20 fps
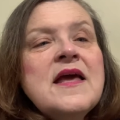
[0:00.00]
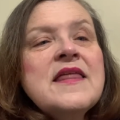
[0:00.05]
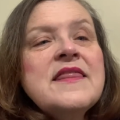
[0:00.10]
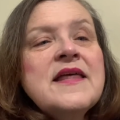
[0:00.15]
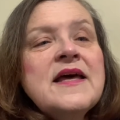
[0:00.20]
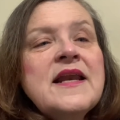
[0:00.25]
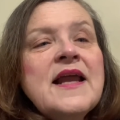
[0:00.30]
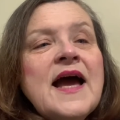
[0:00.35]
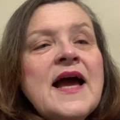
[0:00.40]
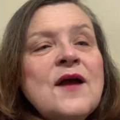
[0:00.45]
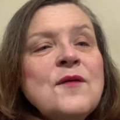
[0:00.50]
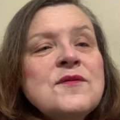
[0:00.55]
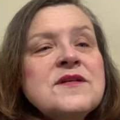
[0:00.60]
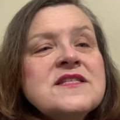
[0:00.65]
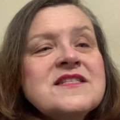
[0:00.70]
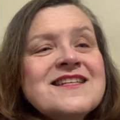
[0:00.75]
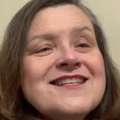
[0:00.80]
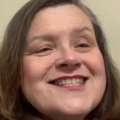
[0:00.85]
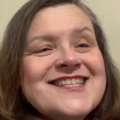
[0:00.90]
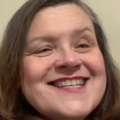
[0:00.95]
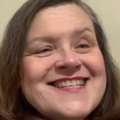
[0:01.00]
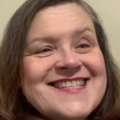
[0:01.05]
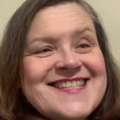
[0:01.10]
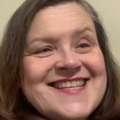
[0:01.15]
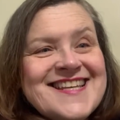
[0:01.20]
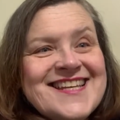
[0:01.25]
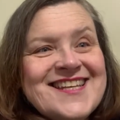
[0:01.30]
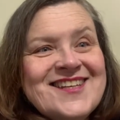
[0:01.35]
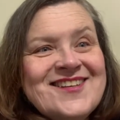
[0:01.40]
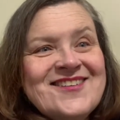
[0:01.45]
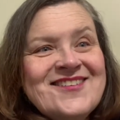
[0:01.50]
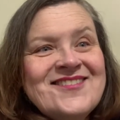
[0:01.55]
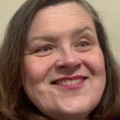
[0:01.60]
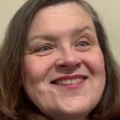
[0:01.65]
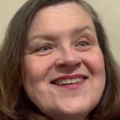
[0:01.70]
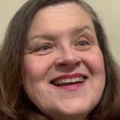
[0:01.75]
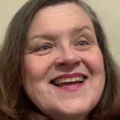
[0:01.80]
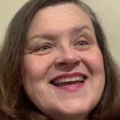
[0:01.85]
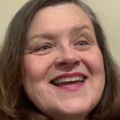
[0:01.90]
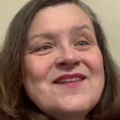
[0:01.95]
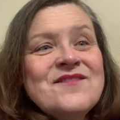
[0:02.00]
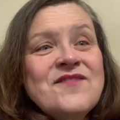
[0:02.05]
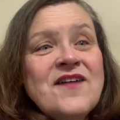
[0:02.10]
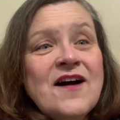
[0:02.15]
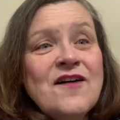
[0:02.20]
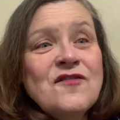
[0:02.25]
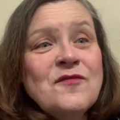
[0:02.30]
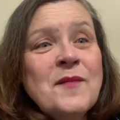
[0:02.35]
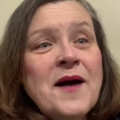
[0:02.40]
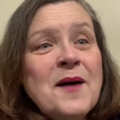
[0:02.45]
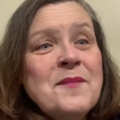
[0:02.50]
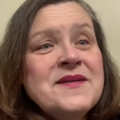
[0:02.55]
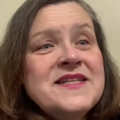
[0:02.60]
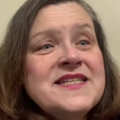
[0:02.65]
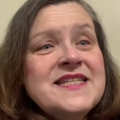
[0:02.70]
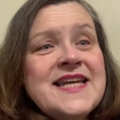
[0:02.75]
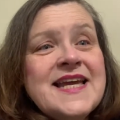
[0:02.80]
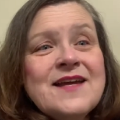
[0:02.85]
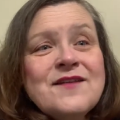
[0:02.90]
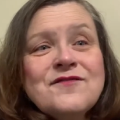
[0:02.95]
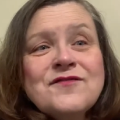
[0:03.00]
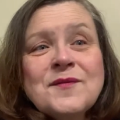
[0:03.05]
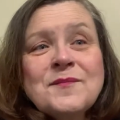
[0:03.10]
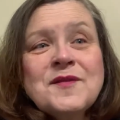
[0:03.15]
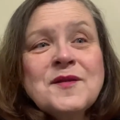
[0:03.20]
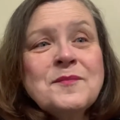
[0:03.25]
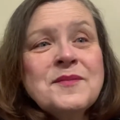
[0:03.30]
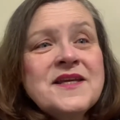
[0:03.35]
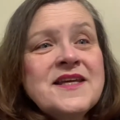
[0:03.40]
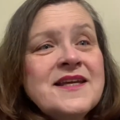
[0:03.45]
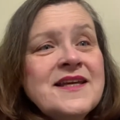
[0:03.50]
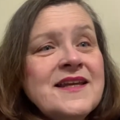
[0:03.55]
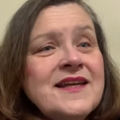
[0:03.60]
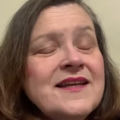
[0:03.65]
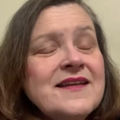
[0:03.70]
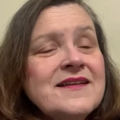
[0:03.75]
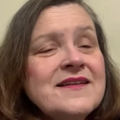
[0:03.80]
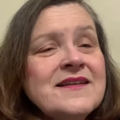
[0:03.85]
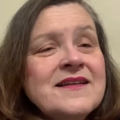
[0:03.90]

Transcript: Then I would suggest that you involve mom and dad from the beginning.